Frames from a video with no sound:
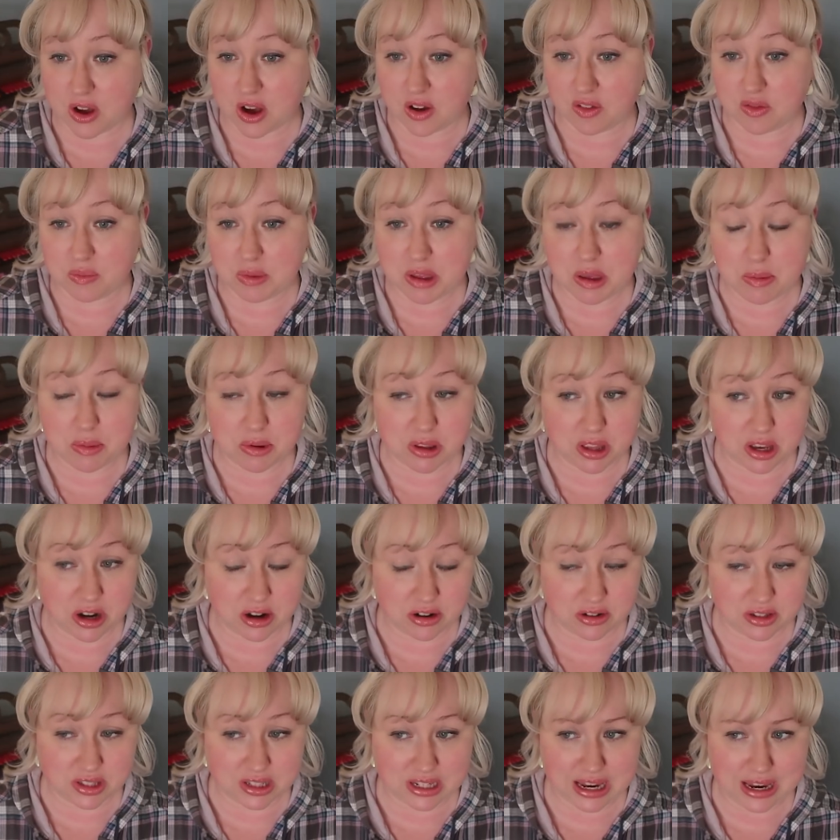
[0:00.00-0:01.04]
of people in
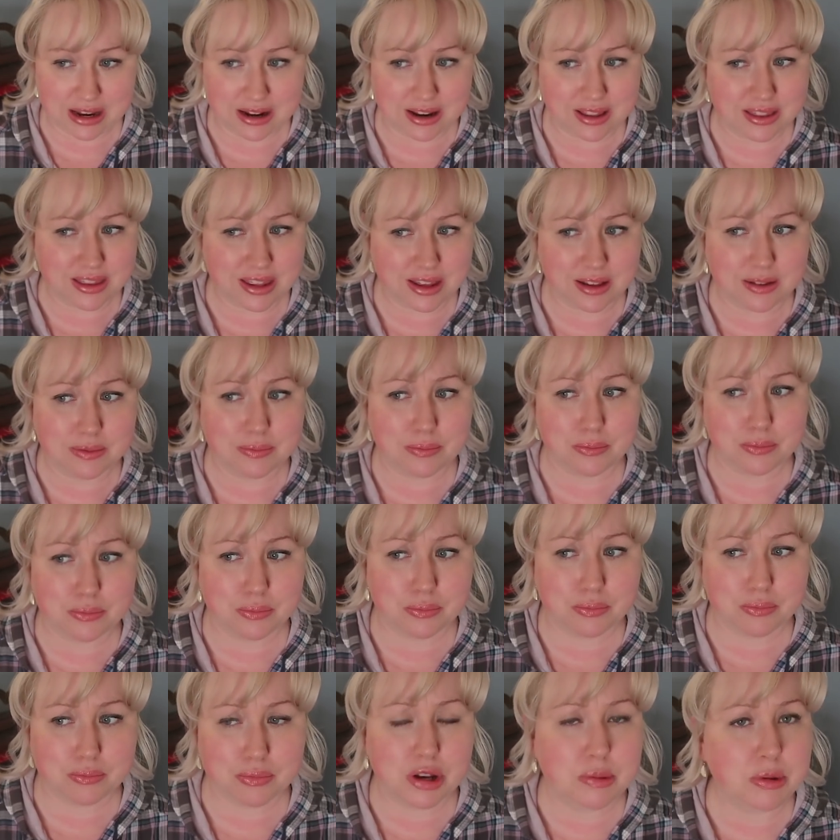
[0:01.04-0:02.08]
our state, and I think
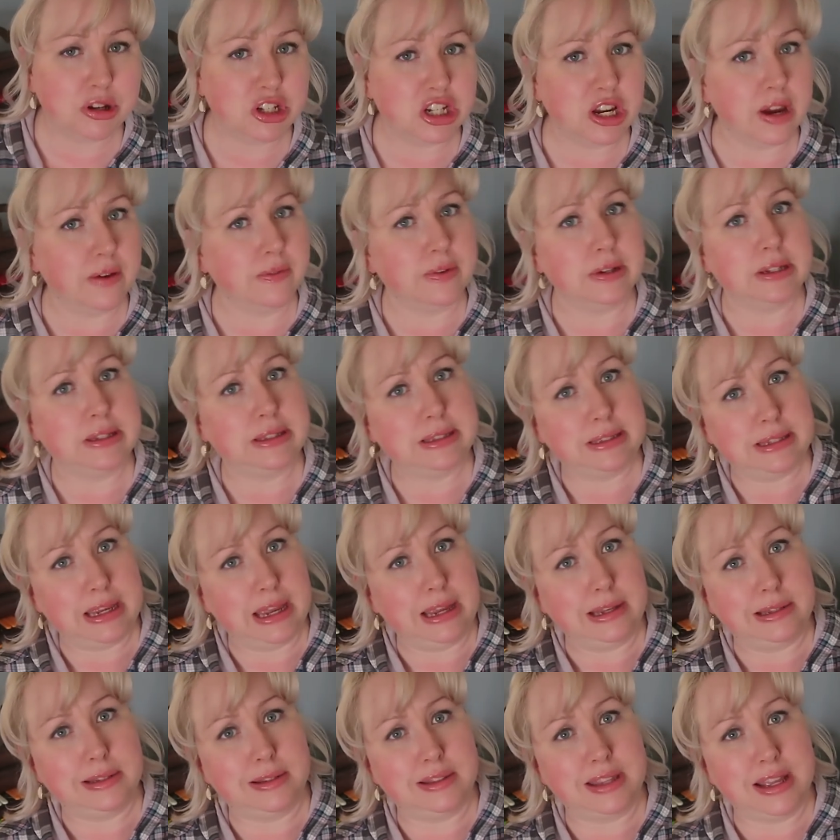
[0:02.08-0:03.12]
pretty much every
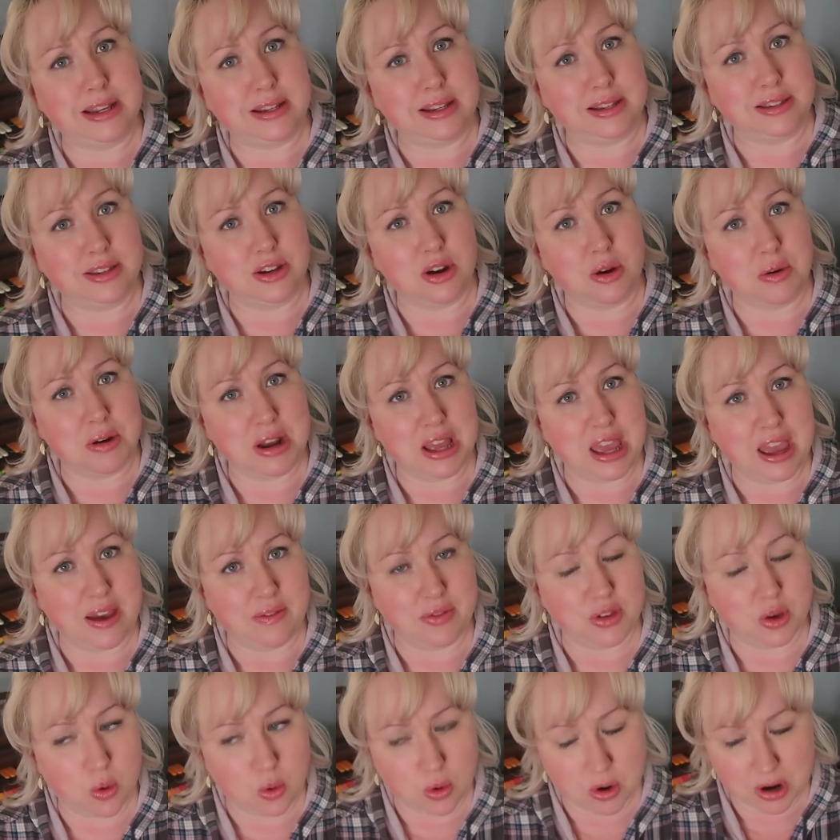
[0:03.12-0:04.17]
state that doesn't already
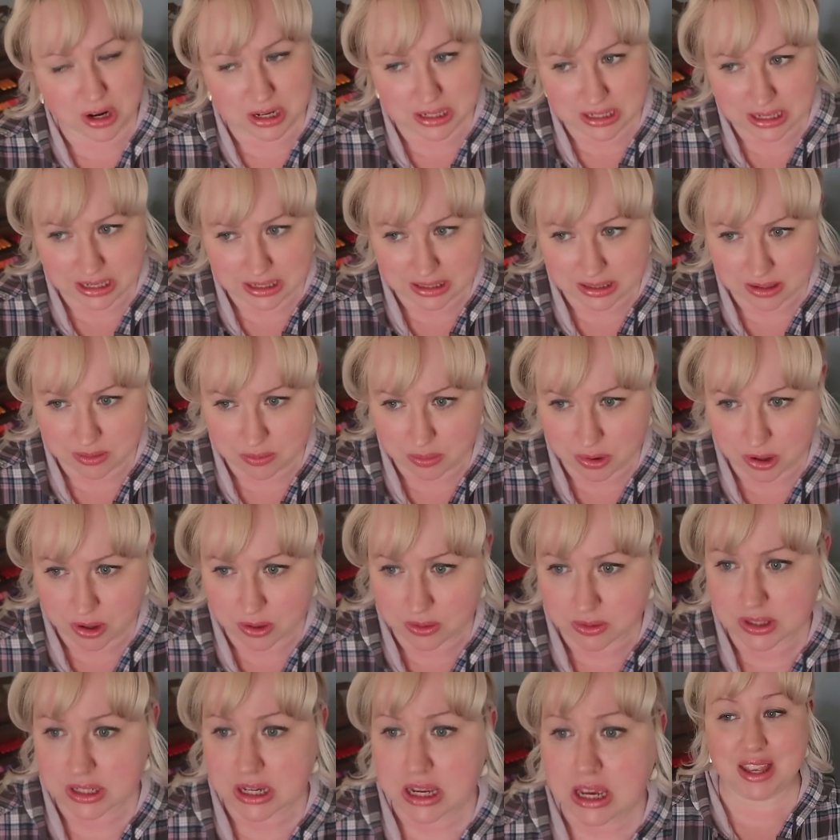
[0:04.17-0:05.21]
have the quarantines
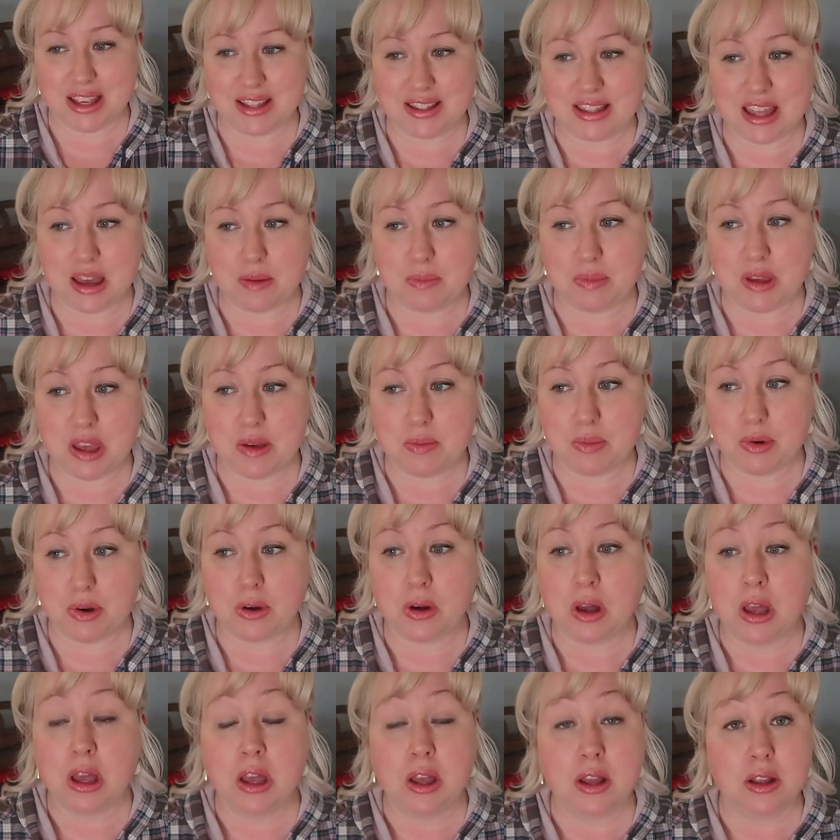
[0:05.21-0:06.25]
imposed, is that
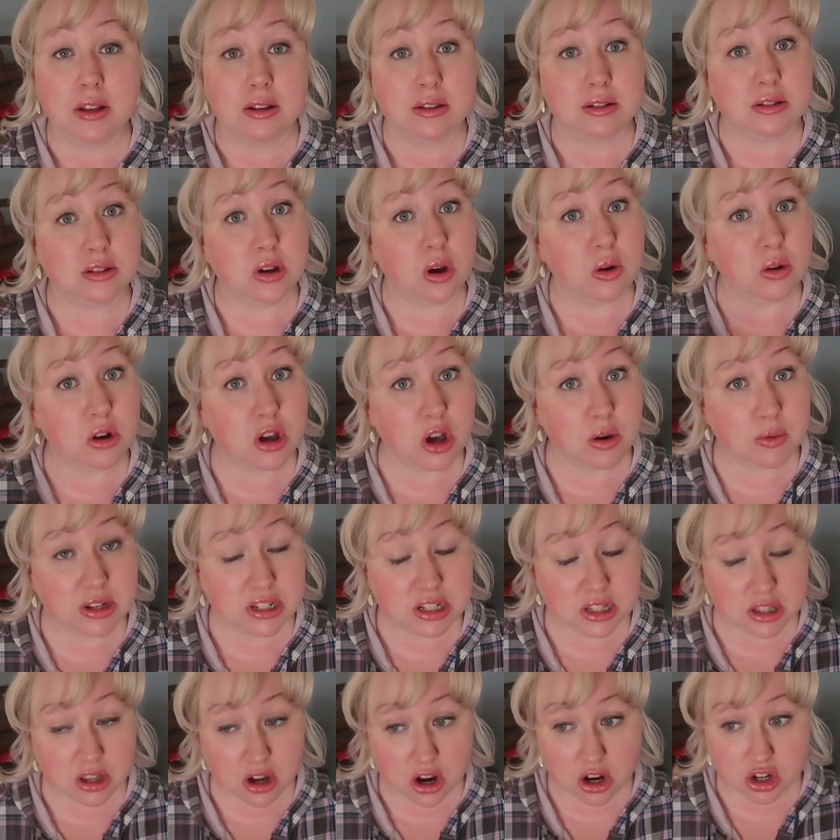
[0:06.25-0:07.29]
people don't go
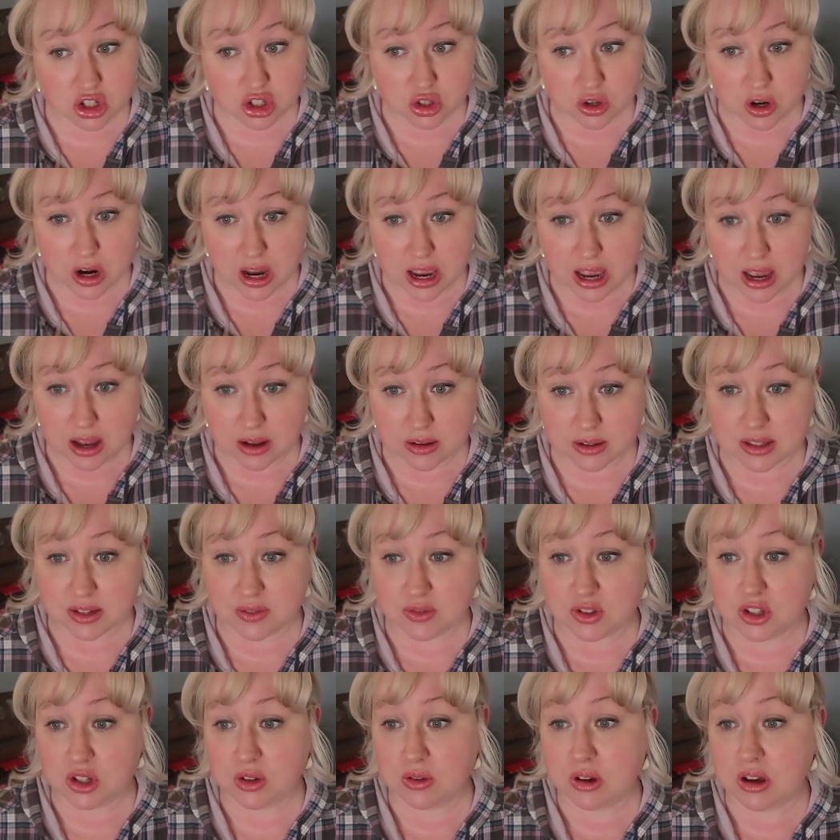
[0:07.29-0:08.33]
into large crowds
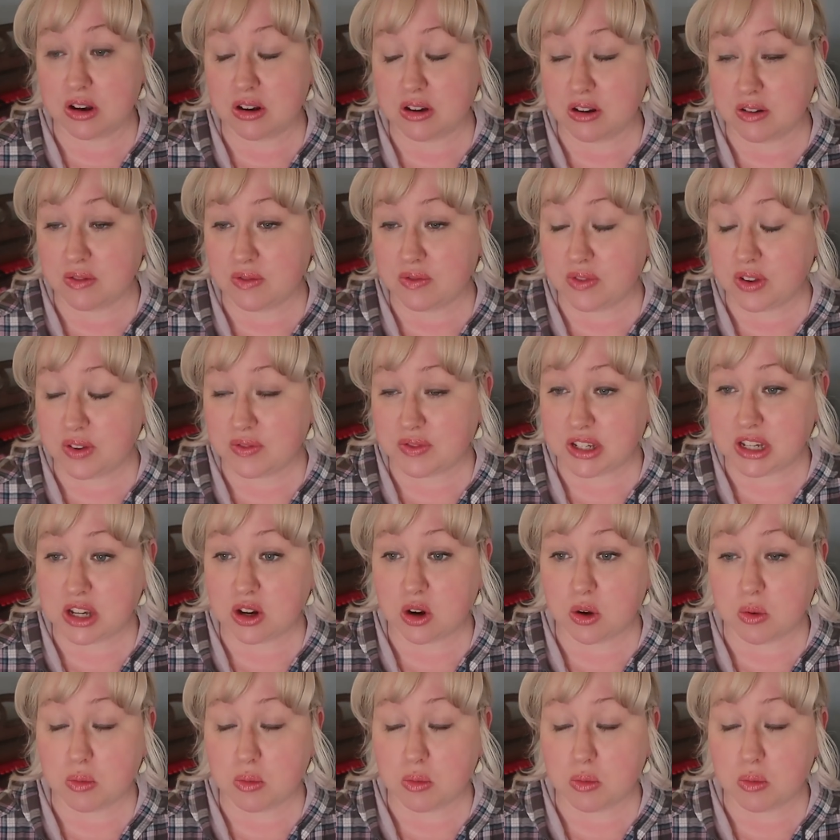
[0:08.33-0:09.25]
of 250